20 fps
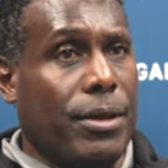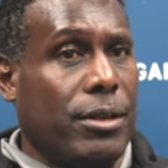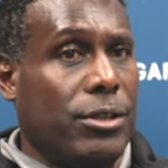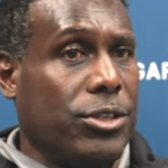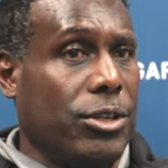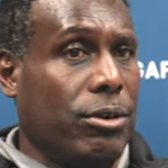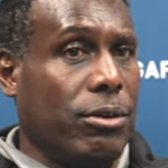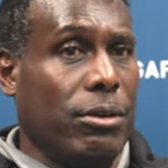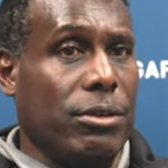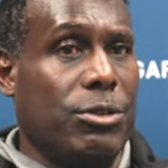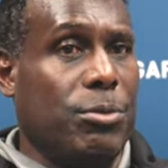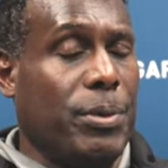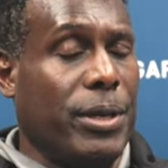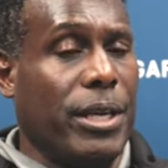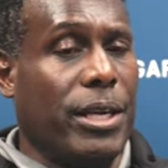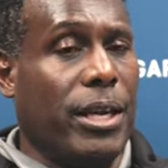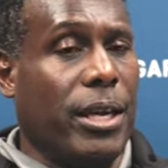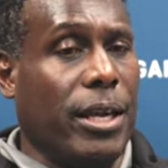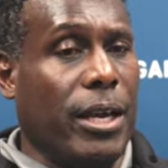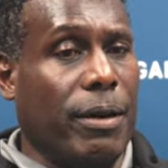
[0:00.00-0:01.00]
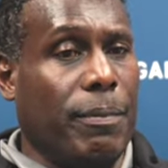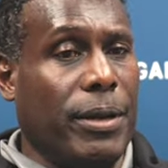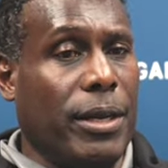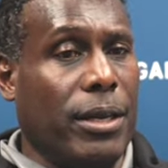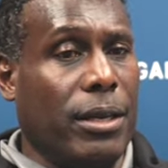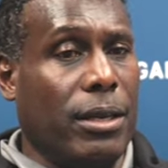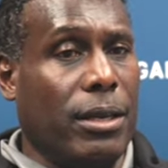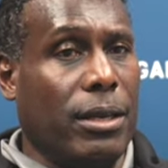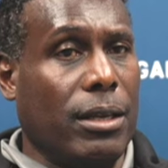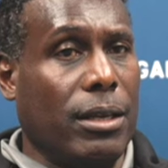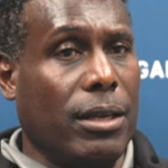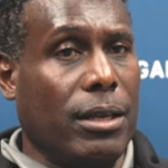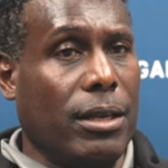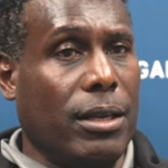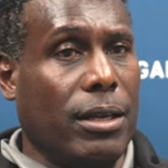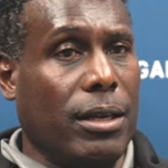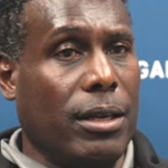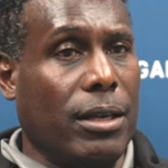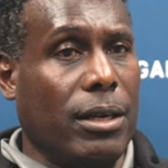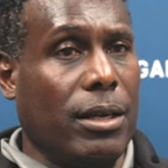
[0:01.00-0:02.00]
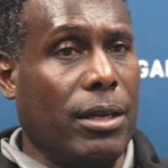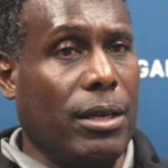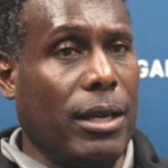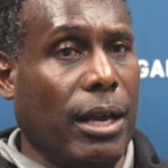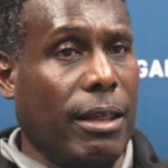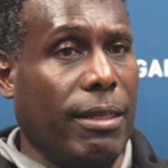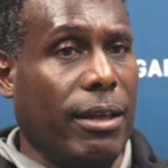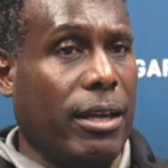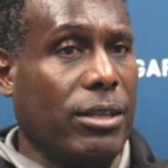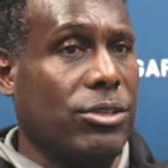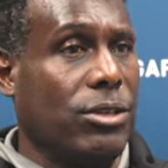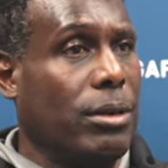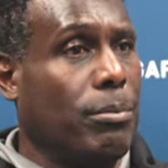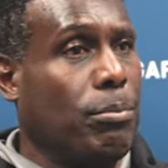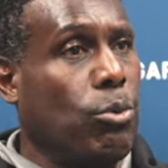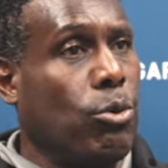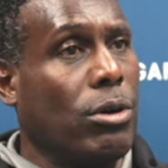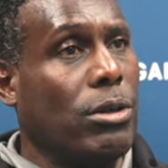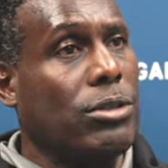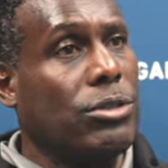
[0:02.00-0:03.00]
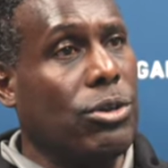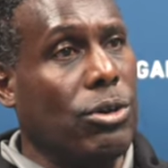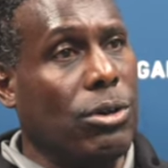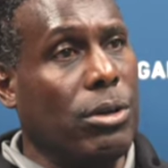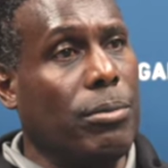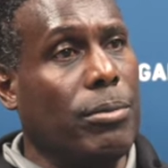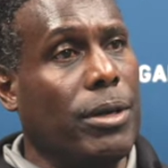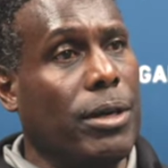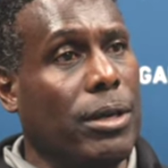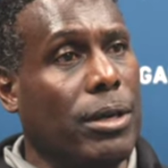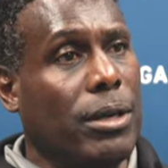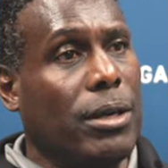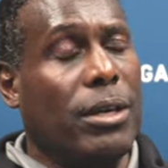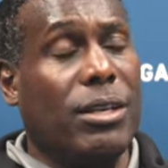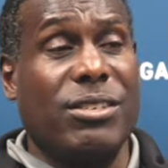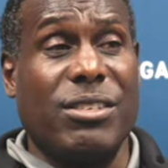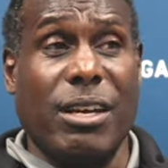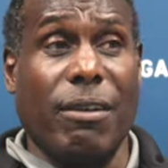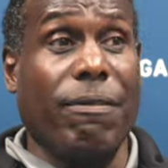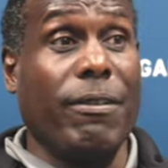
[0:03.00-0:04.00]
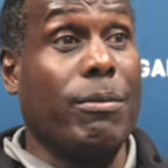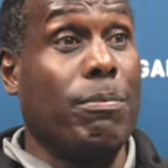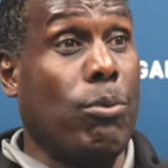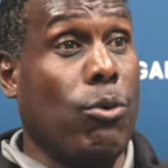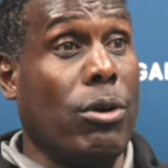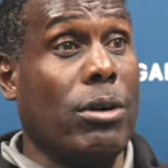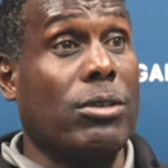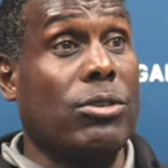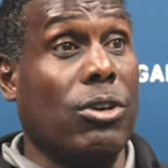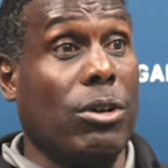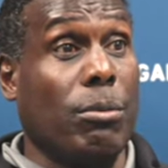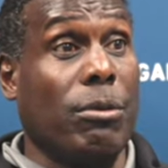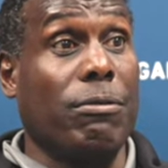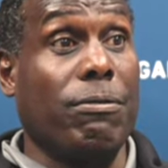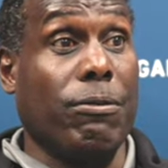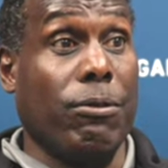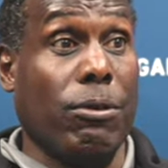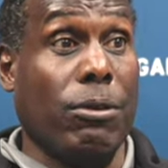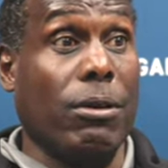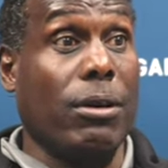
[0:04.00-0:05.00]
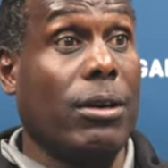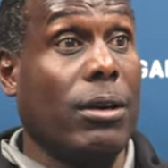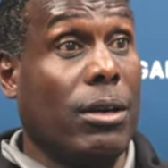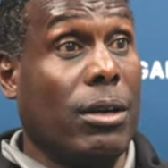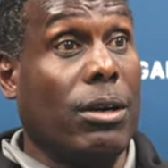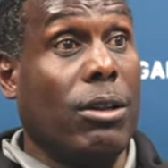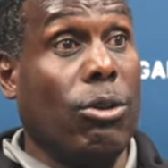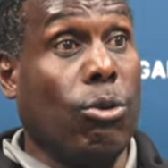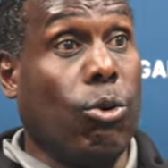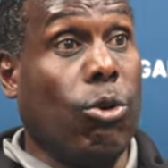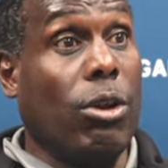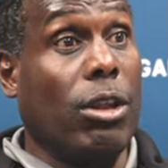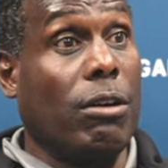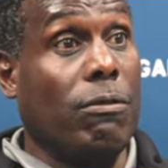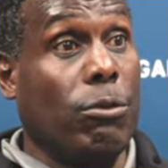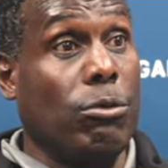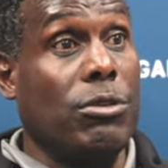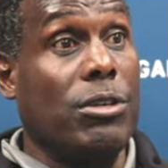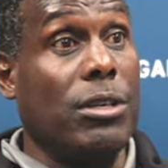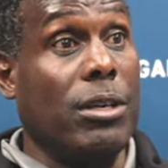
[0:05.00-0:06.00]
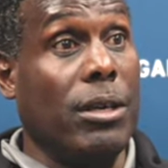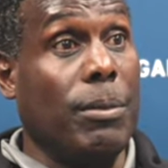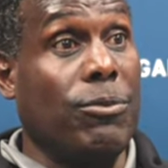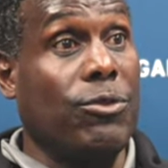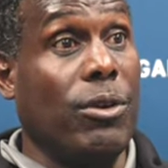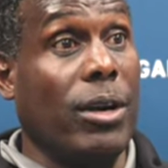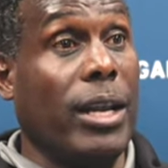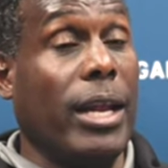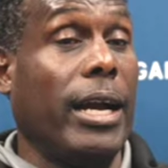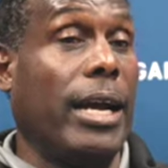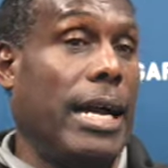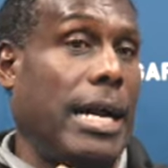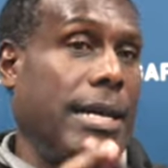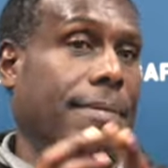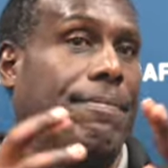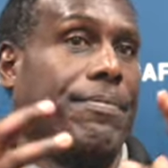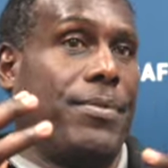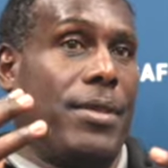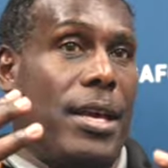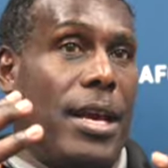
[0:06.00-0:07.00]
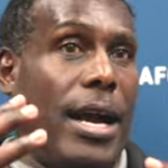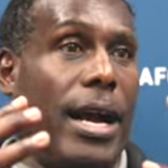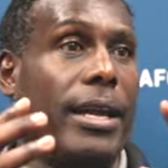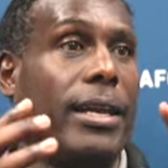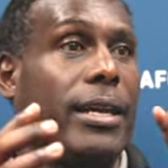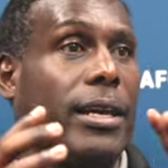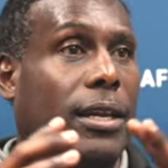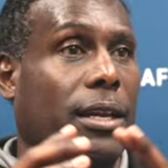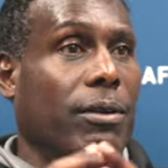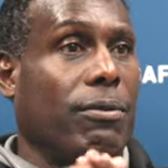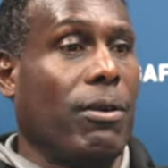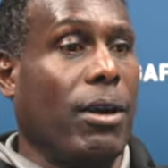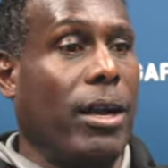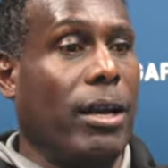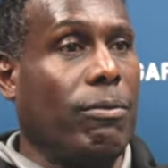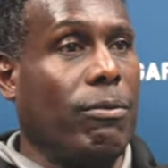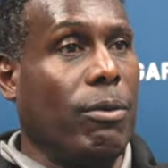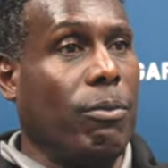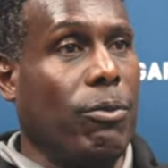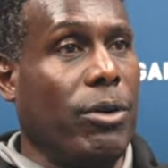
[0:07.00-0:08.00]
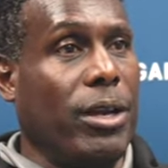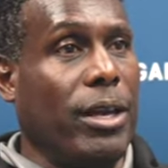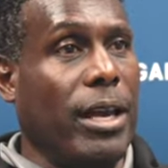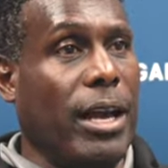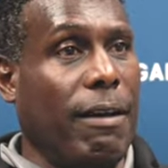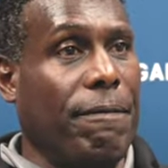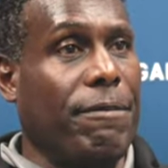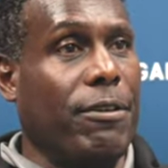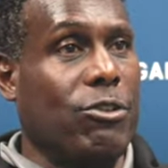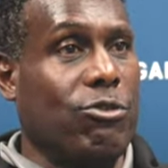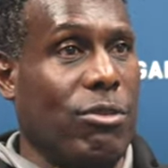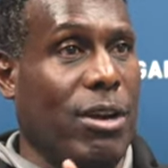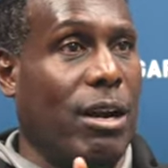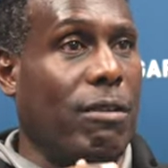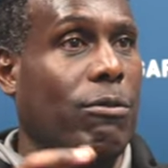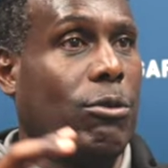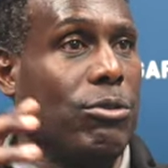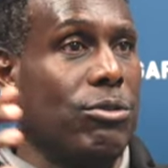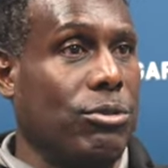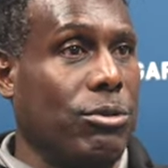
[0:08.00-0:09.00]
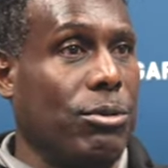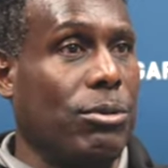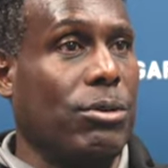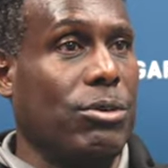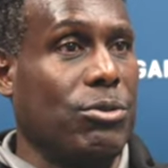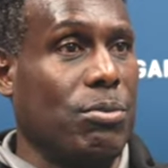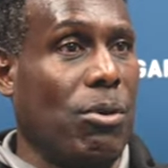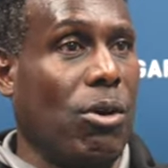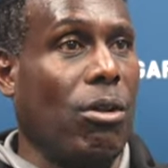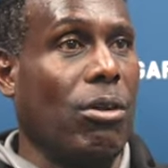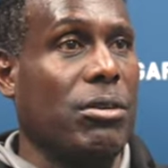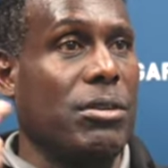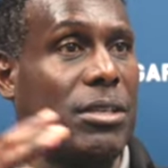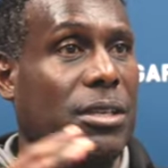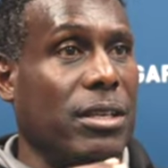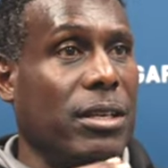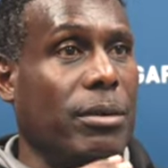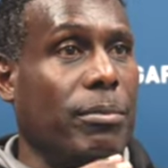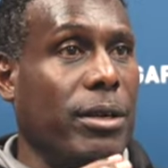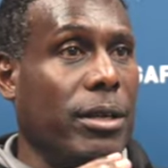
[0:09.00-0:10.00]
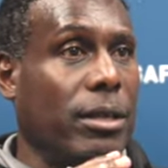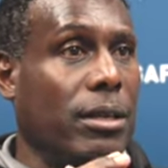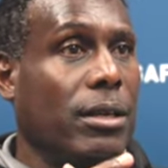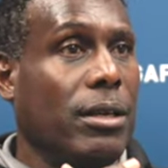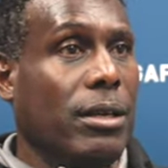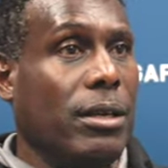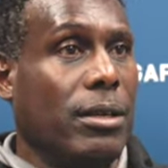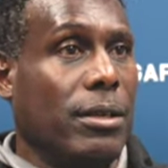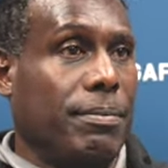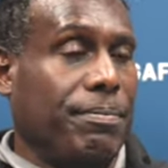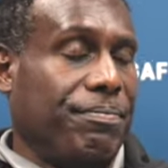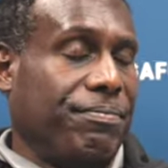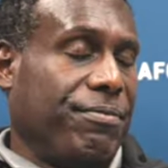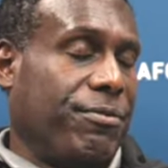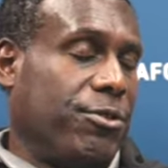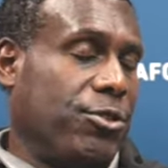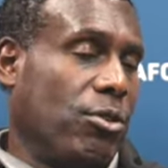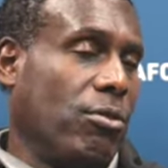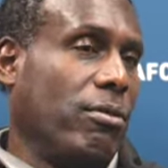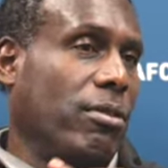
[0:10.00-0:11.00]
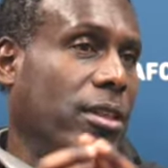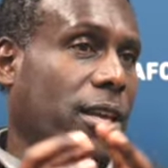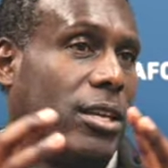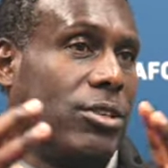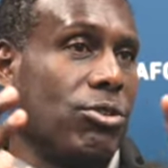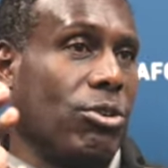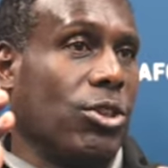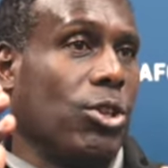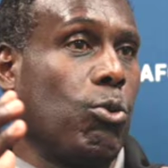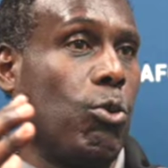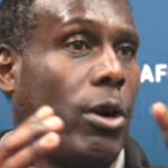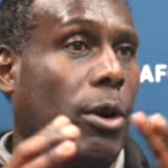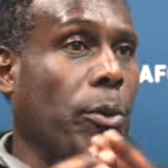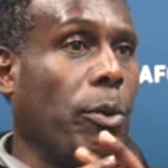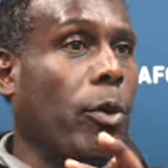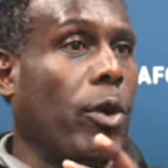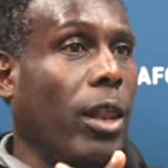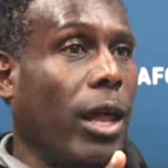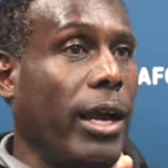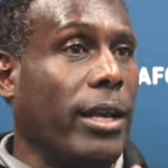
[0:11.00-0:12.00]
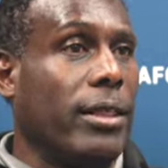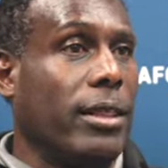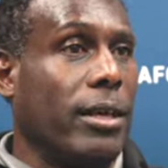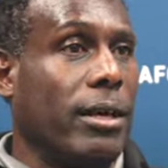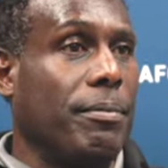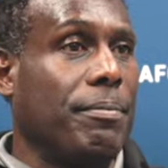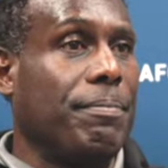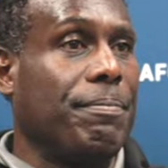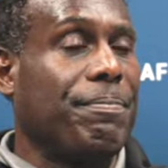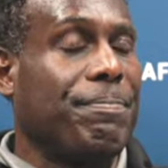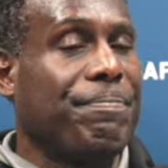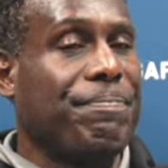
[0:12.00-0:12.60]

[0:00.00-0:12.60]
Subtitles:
generally speaking, I mean, I think it's an important tournament. It's definitely an important tournament for lower level teams, right? I get it, right? When we have to travel to a smaller team and certain things aren't the way we would like them,